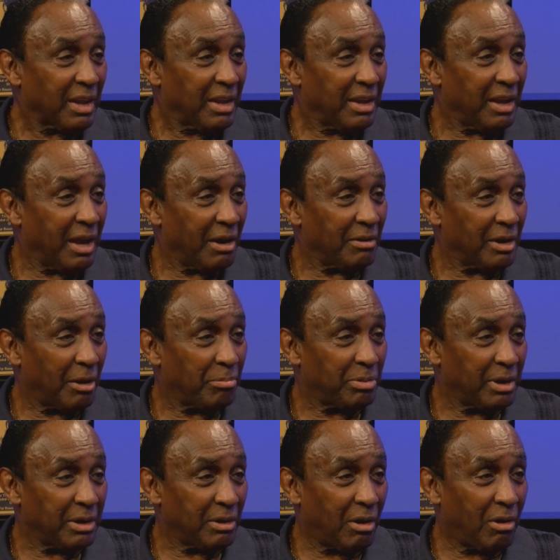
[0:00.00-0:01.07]
Yeah, I
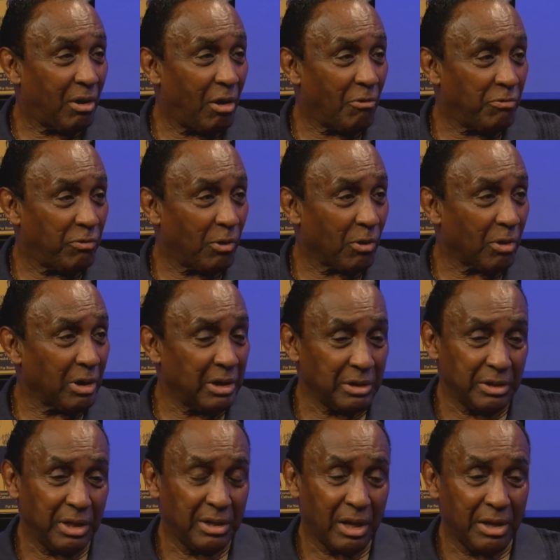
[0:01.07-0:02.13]
played all 4, and
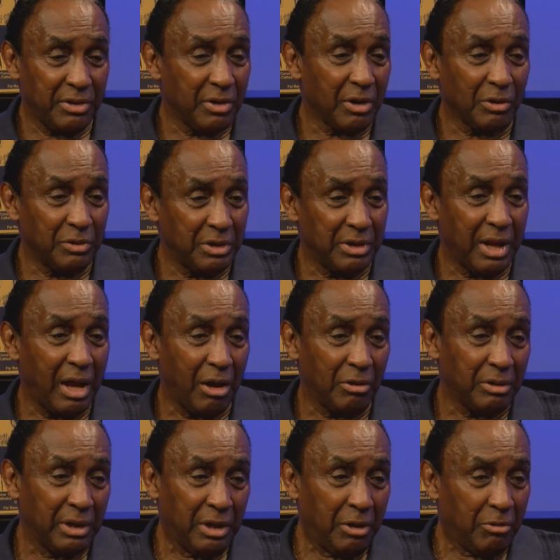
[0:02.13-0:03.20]
then I narrowed it down.